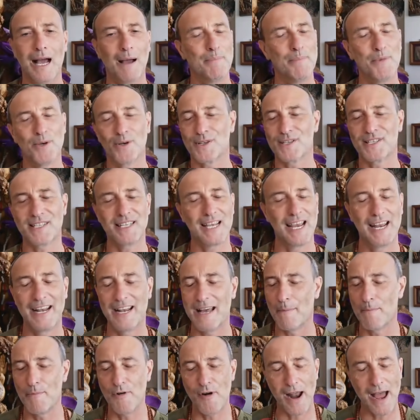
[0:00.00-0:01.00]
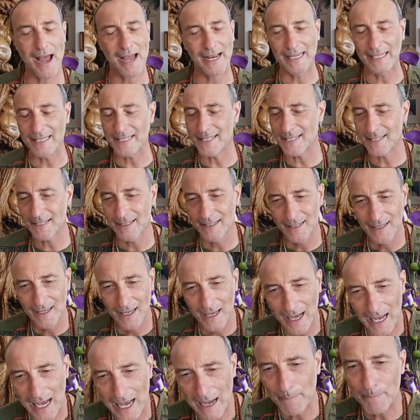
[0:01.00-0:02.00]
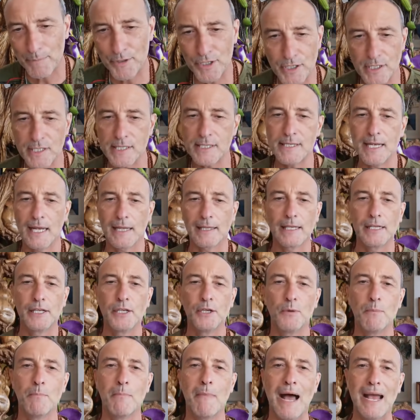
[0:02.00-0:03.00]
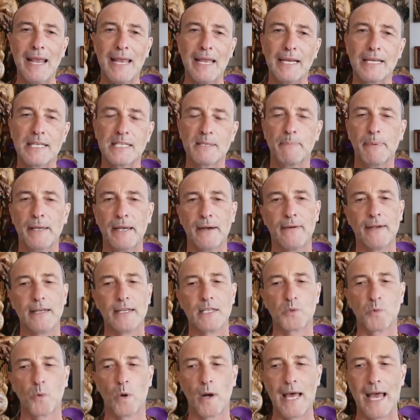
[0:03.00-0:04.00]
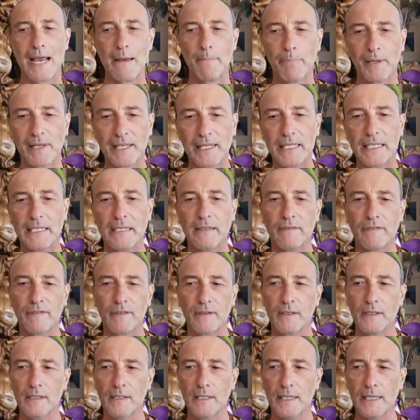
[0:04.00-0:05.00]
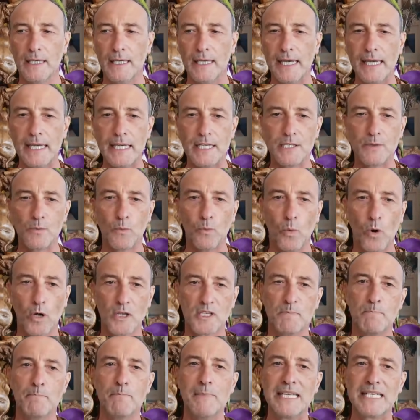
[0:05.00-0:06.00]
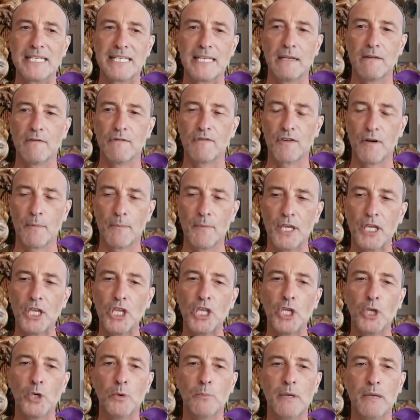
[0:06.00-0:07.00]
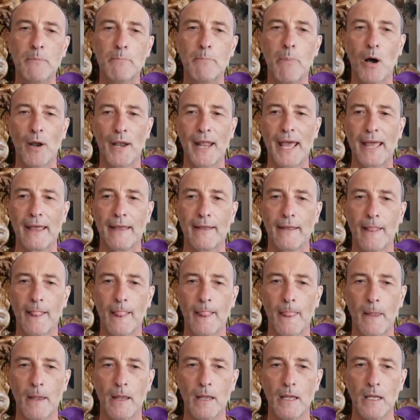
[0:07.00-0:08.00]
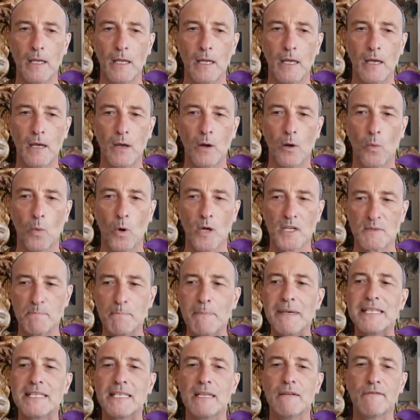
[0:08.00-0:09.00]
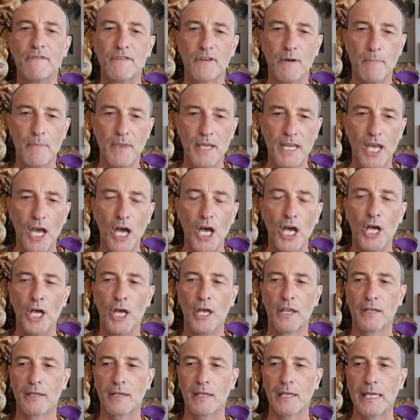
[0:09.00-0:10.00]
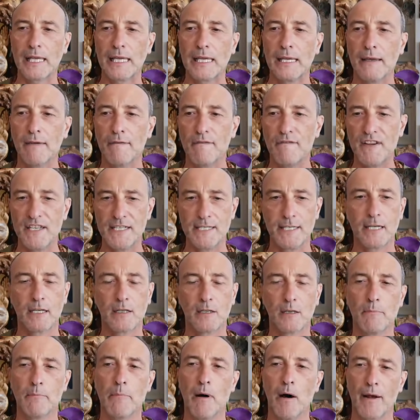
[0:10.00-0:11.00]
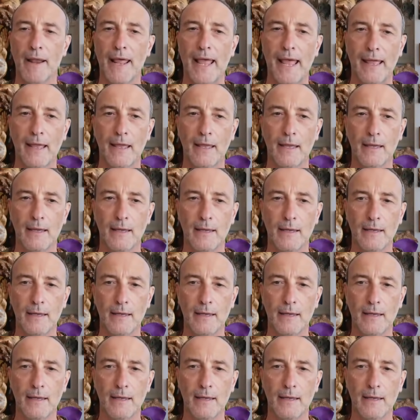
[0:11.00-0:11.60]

I'm not saying I'm right. I'm just telling you my experience, what I believe is what's missing from the human body, what's missing from the earthly physical body.